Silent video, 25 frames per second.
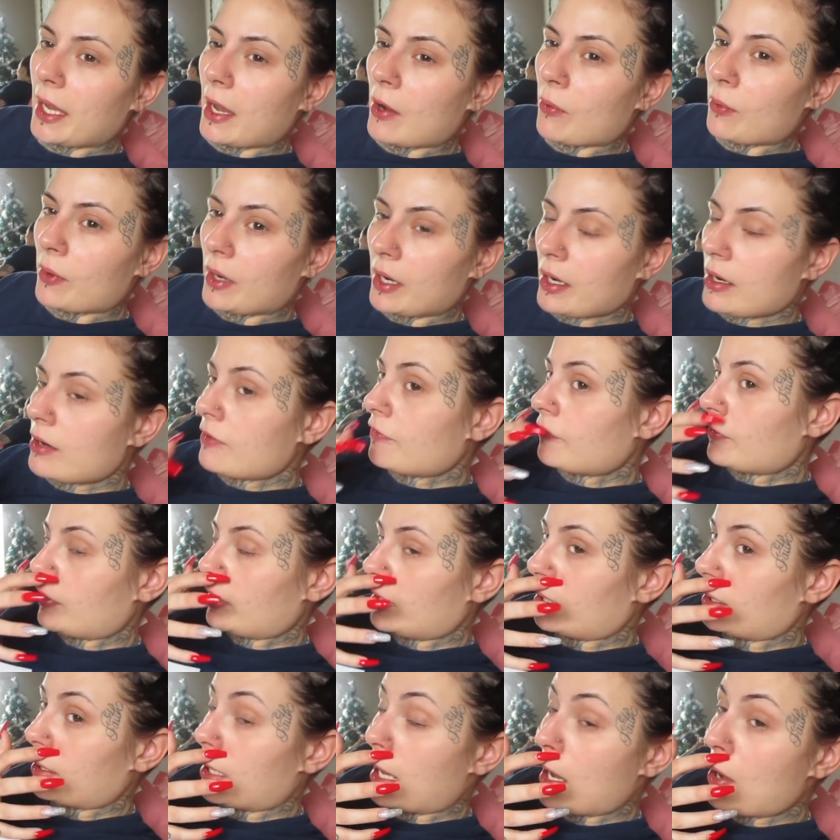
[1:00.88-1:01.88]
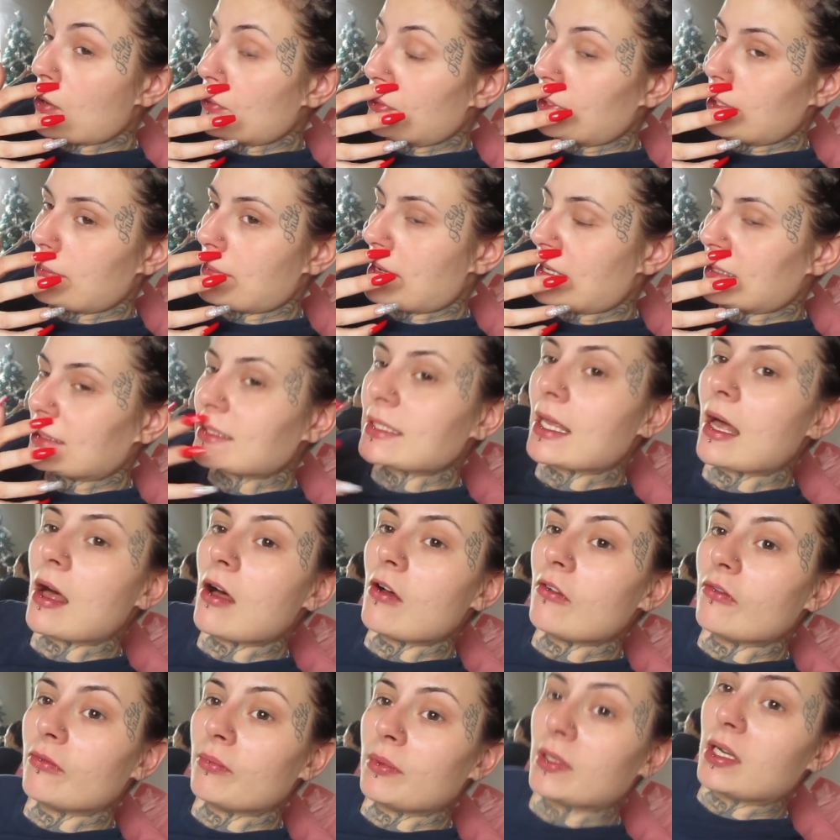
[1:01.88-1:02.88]
at work for not only
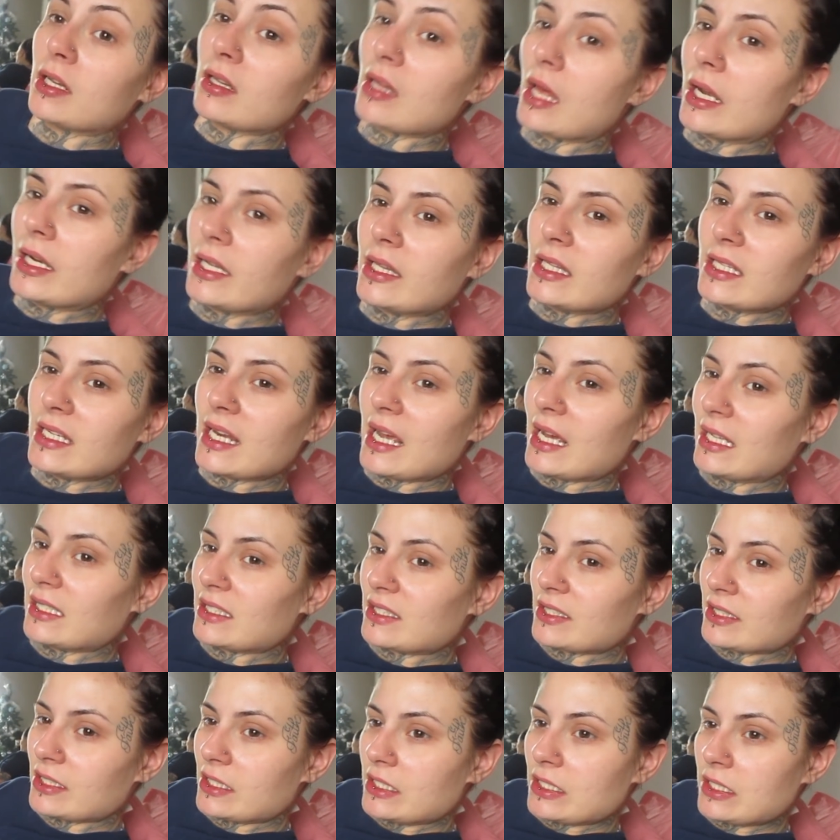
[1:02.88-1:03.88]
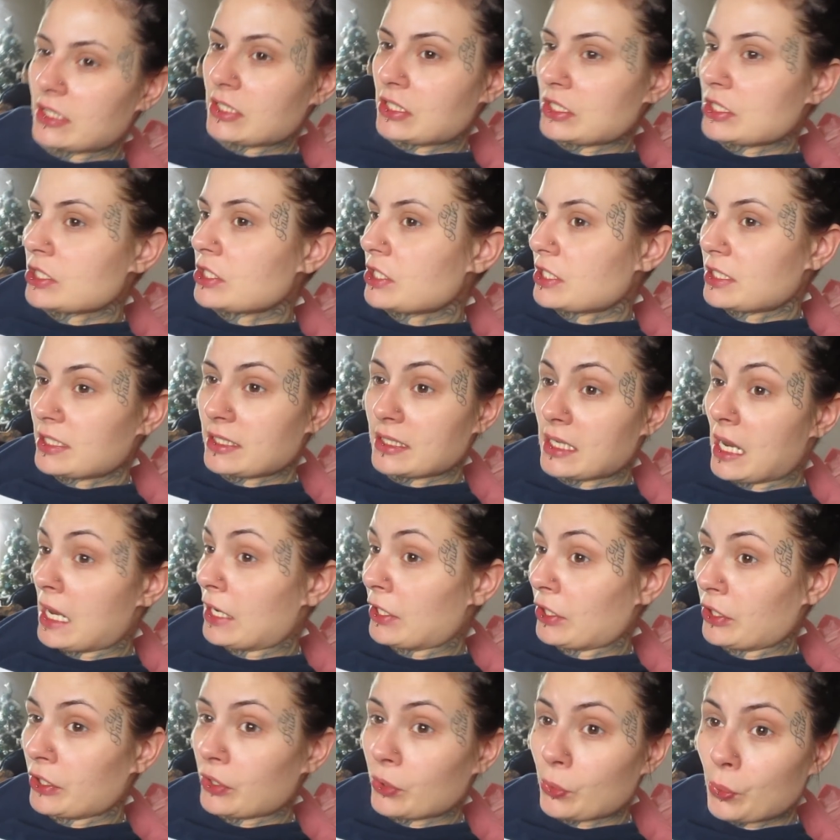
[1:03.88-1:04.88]
myself, but a lot of the dancers. It's just not
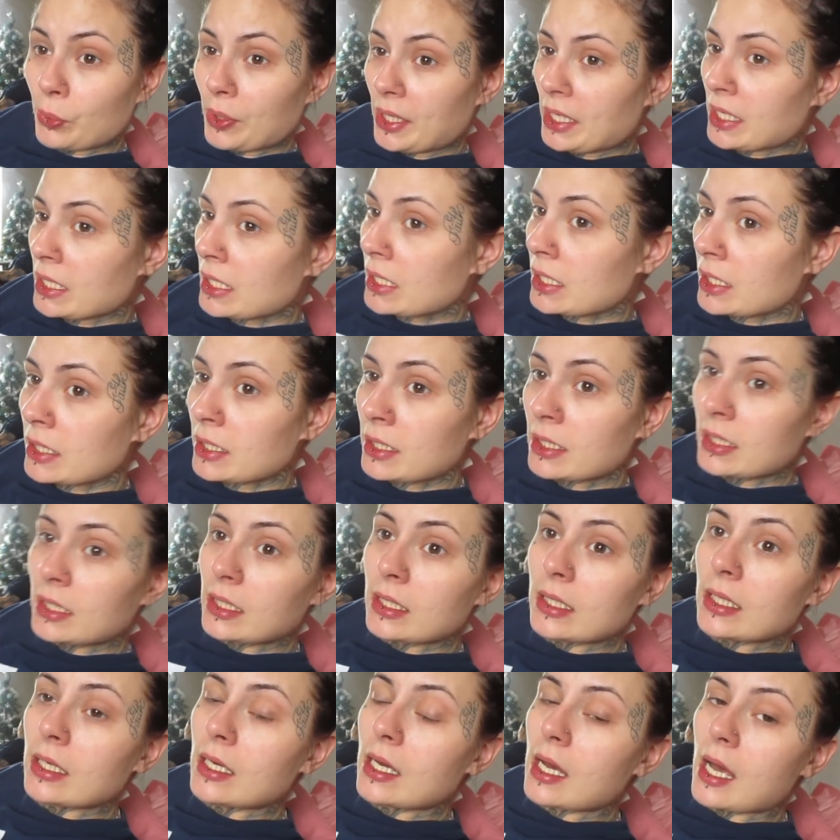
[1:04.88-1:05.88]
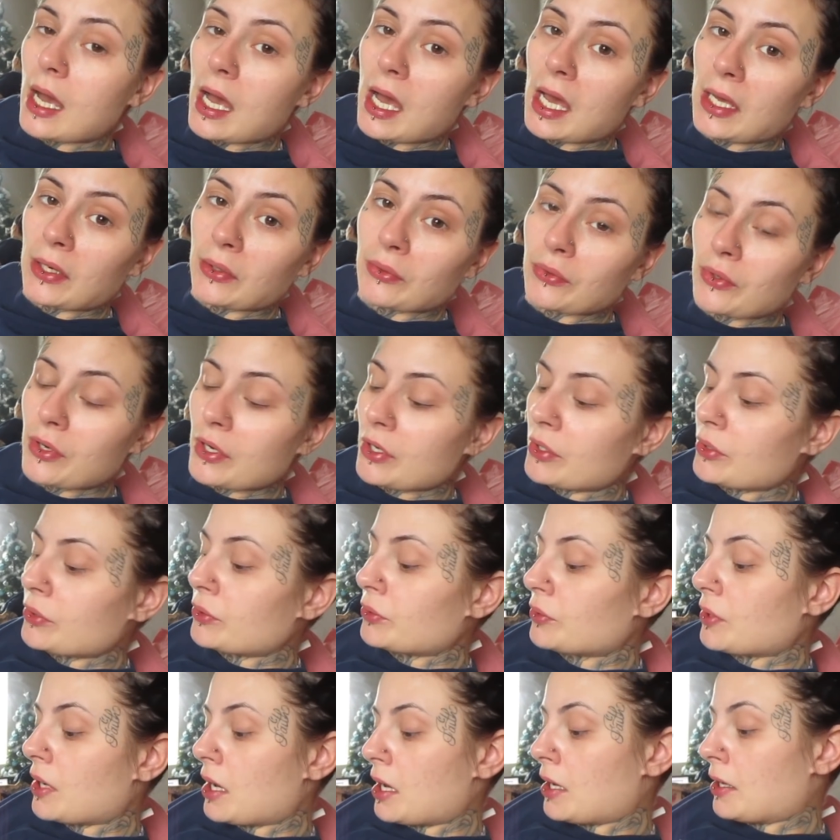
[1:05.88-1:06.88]
a good week. I don't
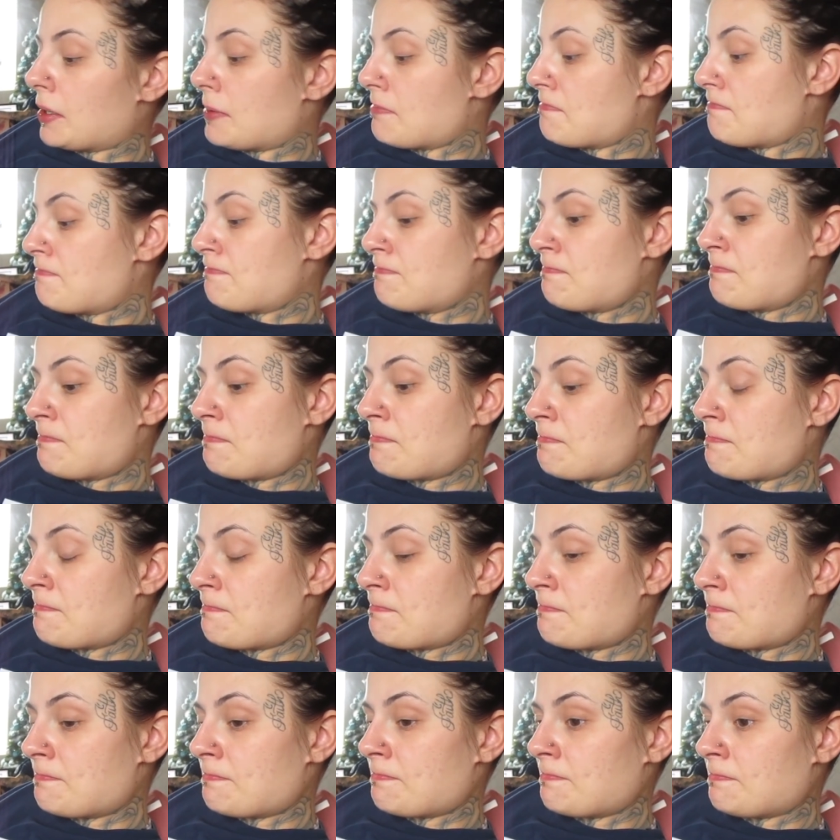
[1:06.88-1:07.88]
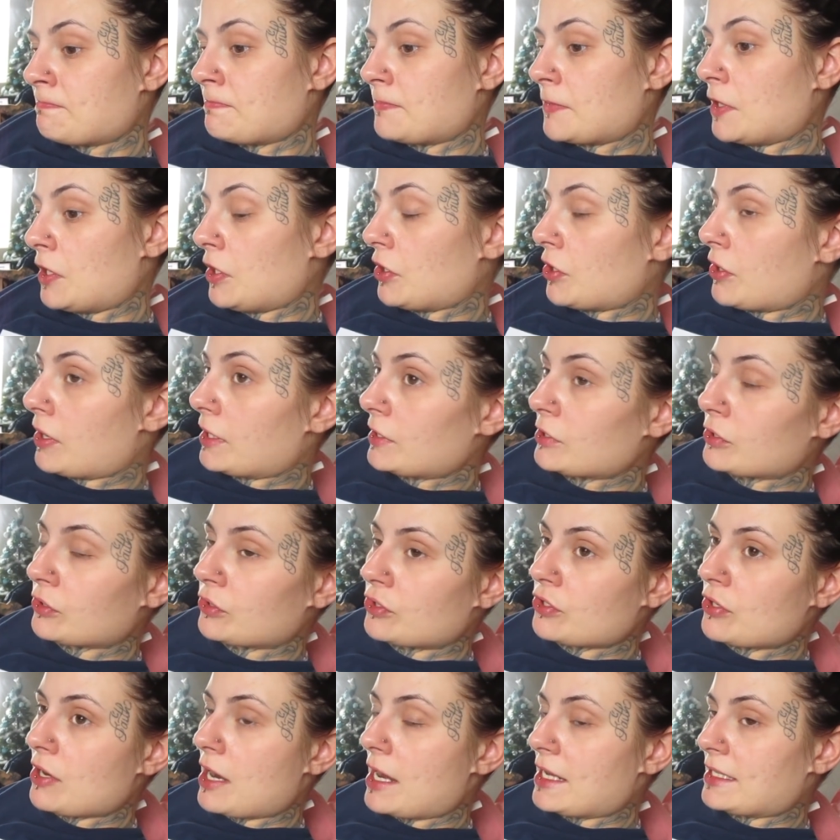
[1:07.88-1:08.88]
know. Um, you know, I told
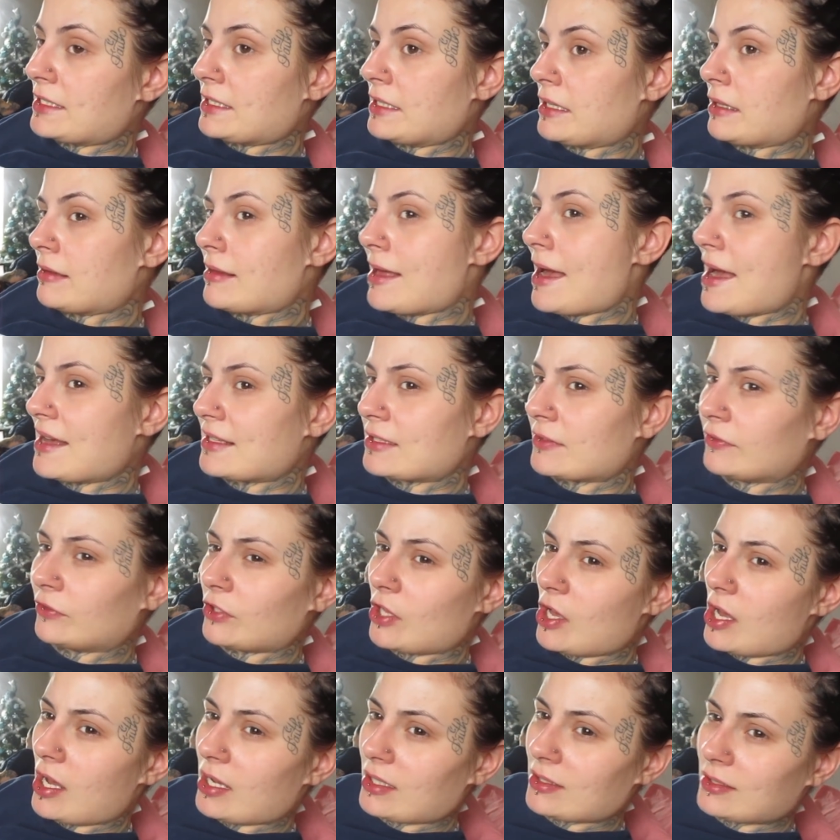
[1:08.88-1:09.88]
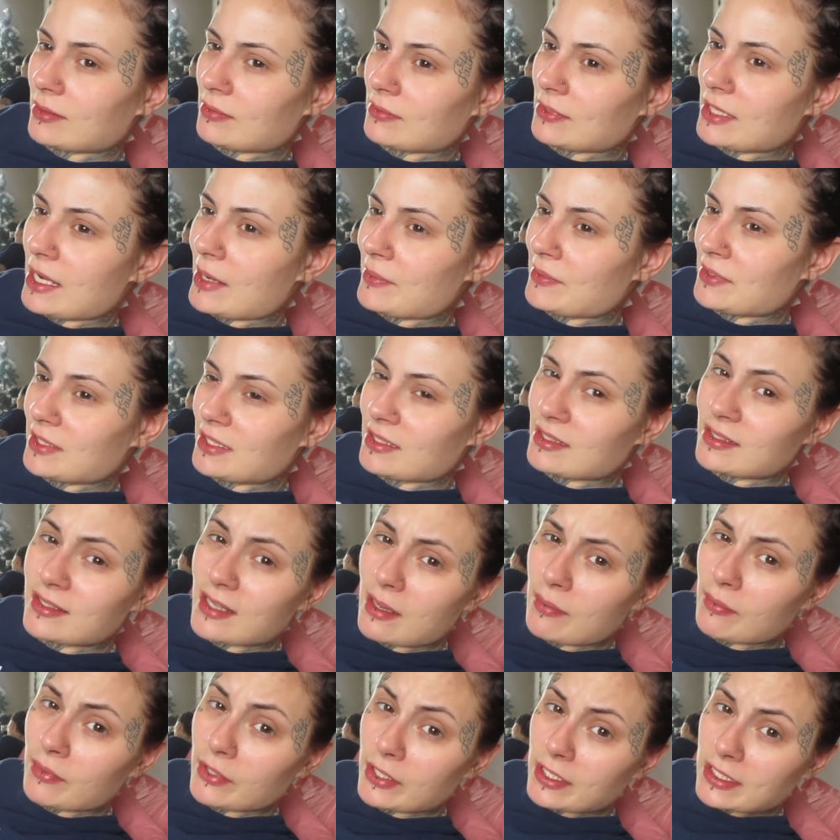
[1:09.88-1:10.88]
you guys in the last vlog, sometimes
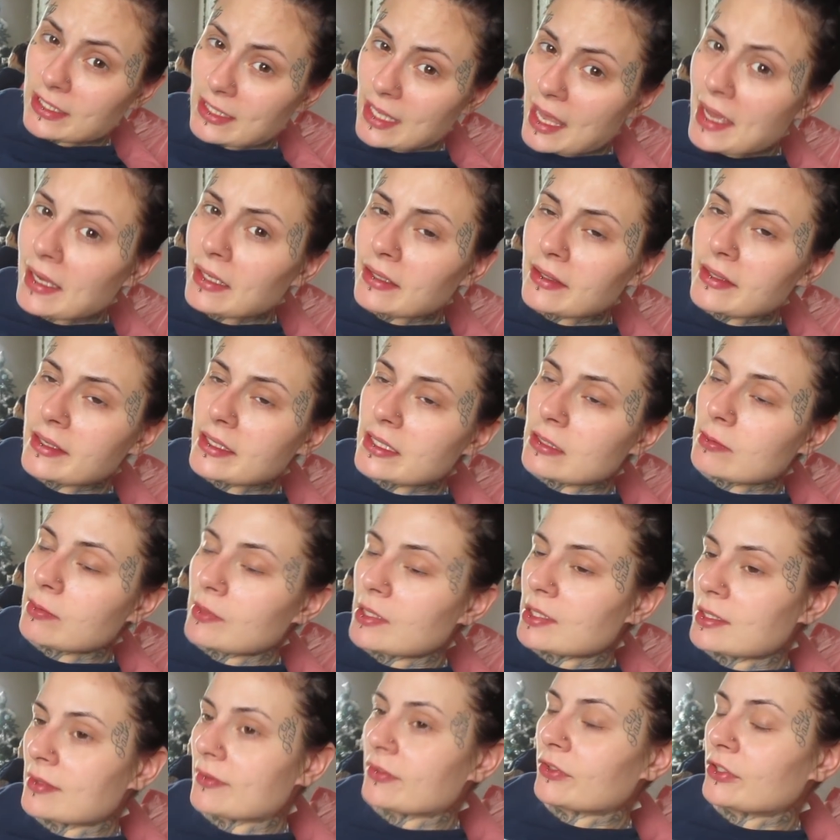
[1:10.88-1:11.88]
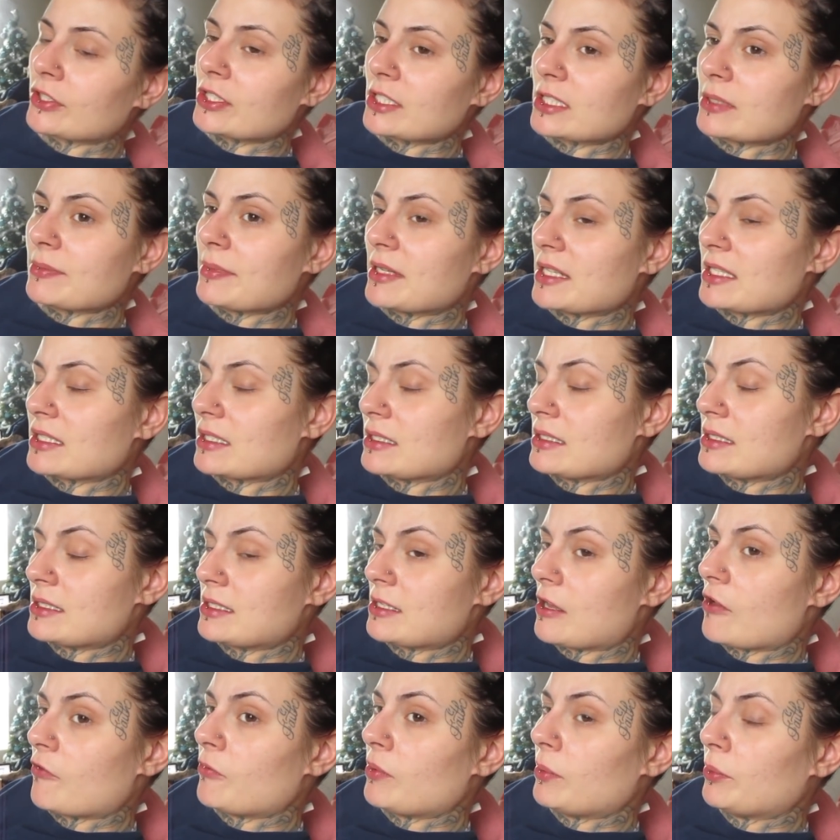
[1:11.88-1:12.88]
December is like this because of Christmas and
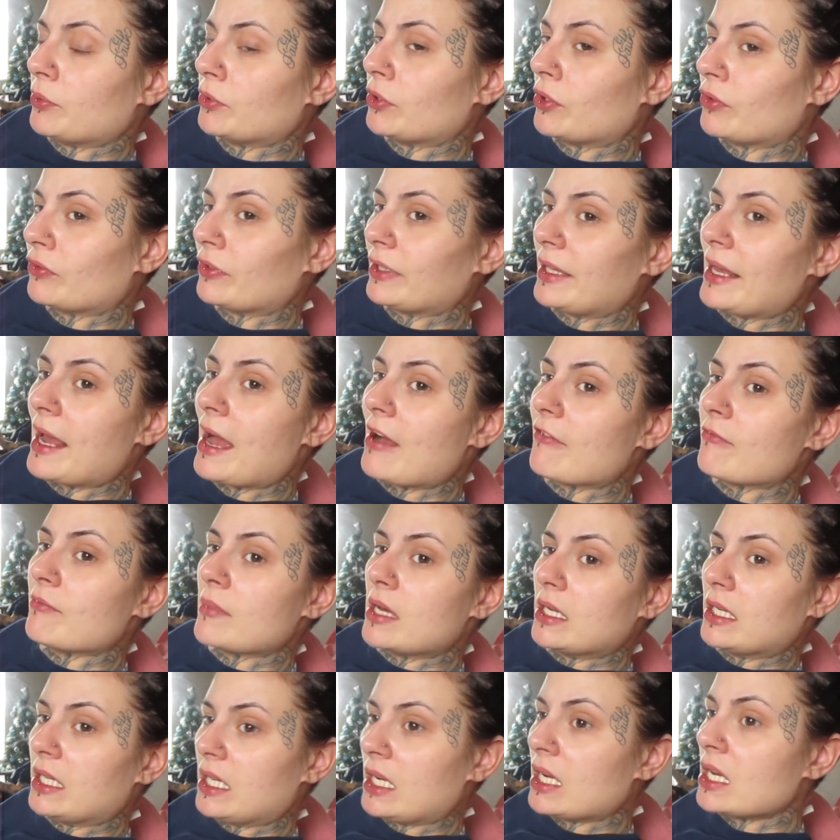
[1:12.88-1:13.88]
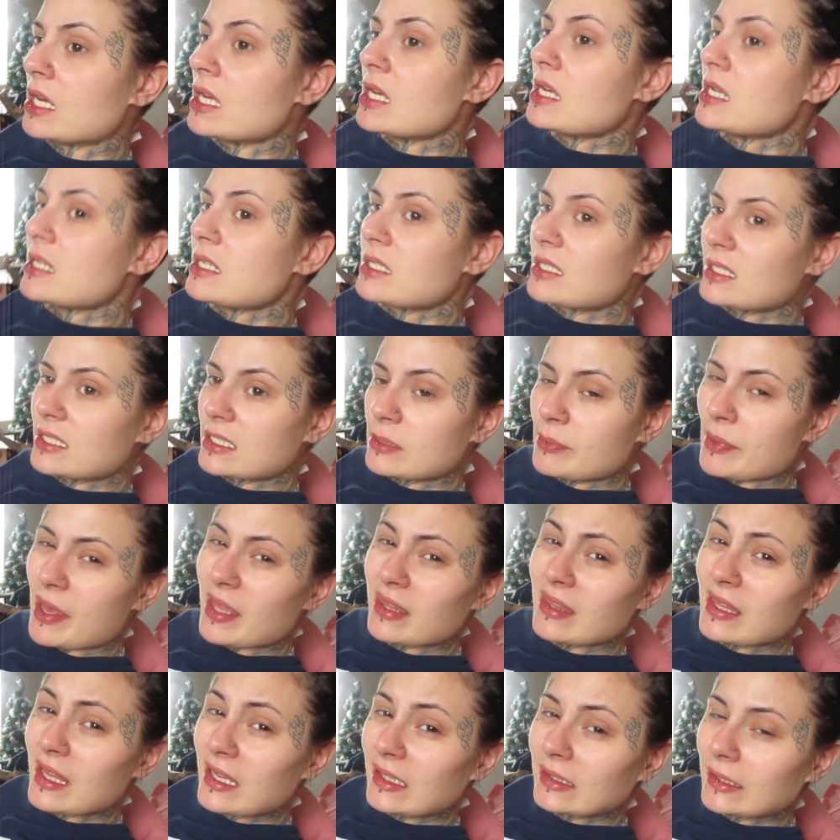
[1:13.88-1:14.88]
stuff. People don't really have money to
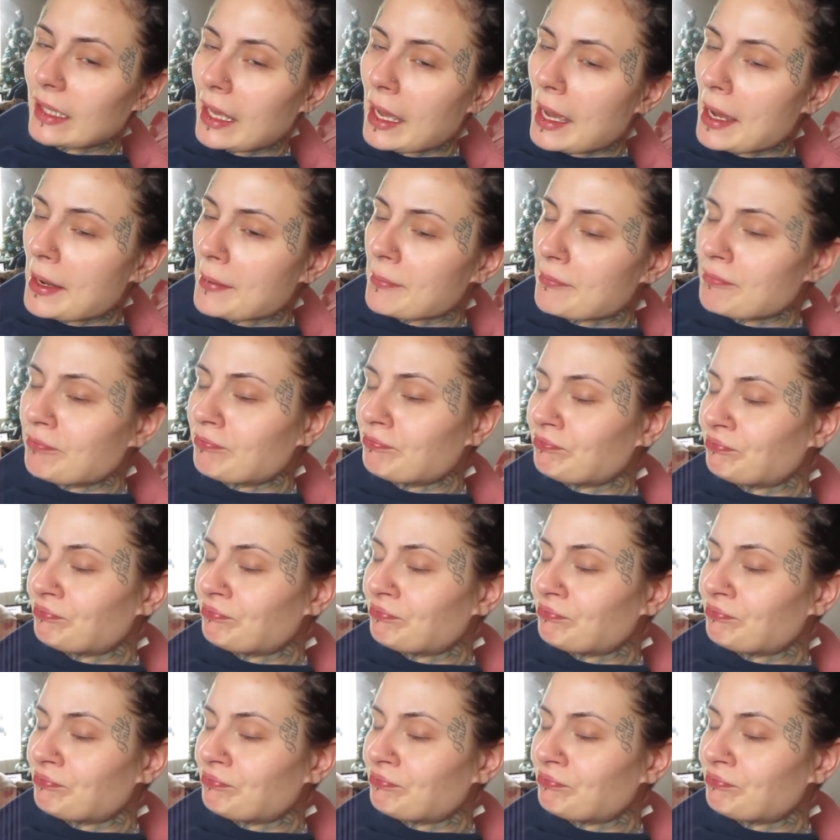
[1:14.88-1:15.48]
spend like that.